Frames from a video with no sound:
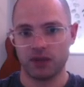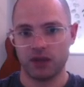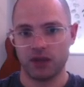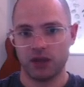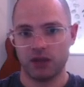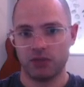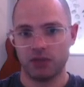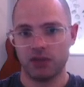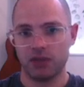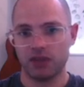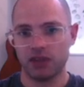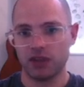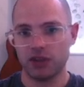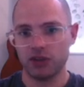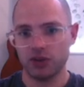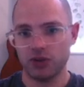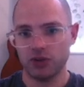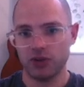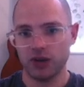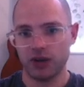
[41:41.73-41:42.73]
but that
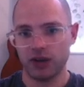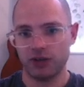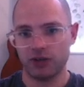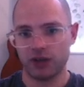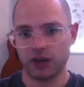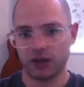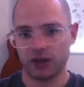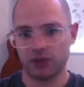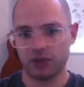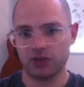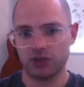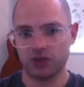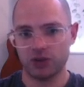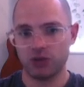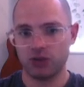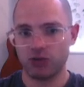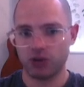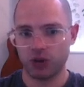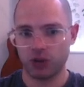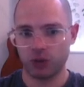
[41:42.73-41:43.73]
you have come to
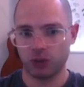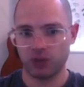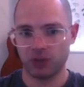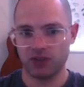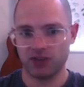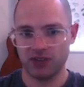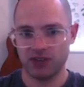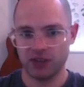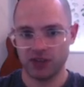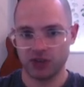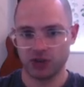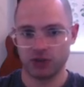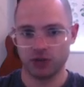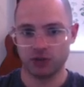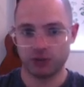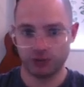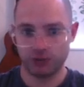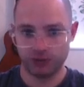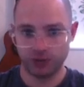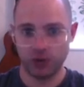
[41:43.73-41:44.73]
your royal position
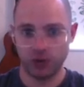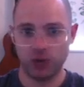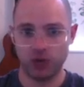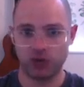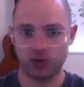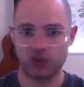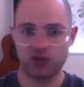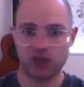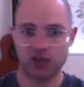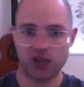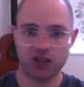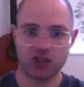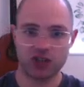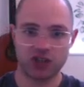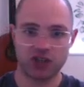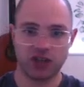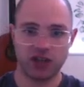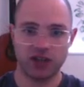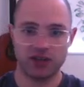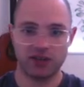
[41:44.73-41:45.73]
for
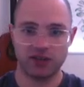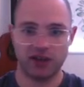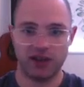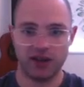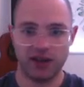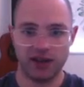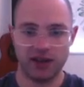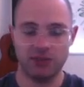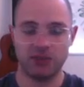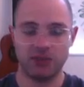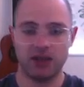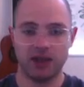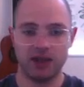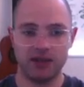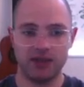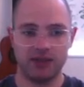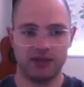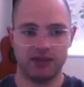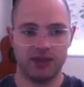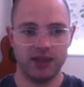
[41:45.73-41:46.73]
such a time
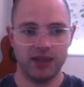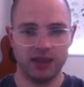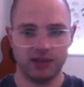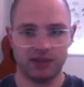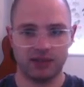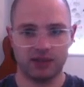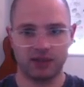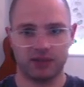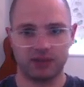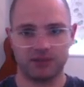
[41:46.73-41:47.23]
as this?"